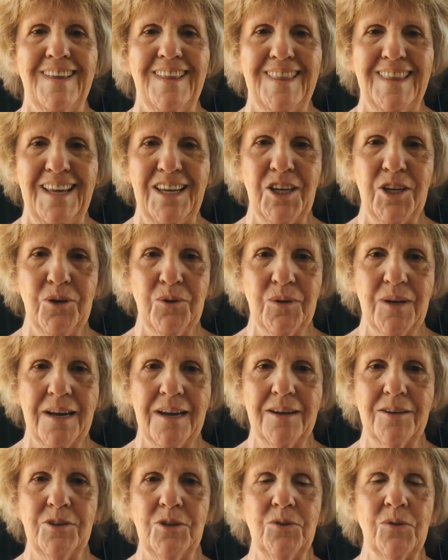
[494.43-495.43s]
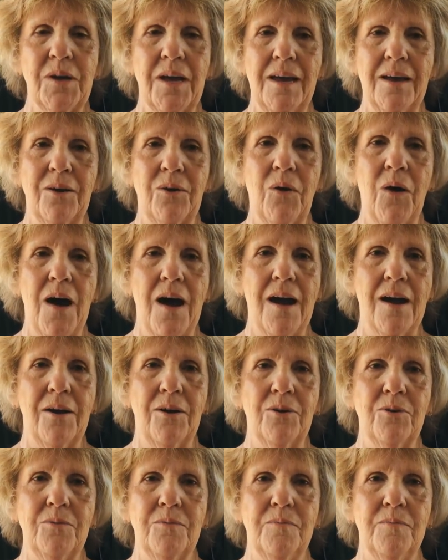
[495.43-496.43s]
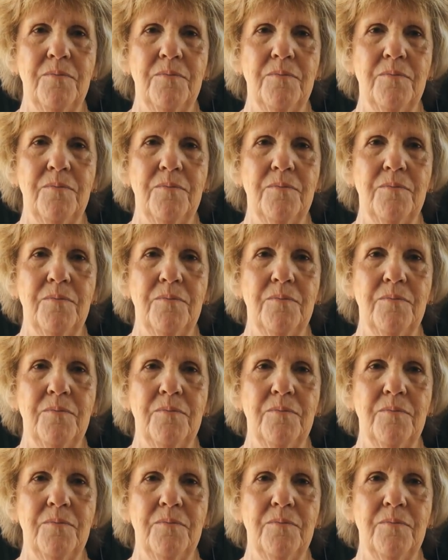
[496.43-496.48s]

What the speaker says: Thank you again, UHCAN Ohio.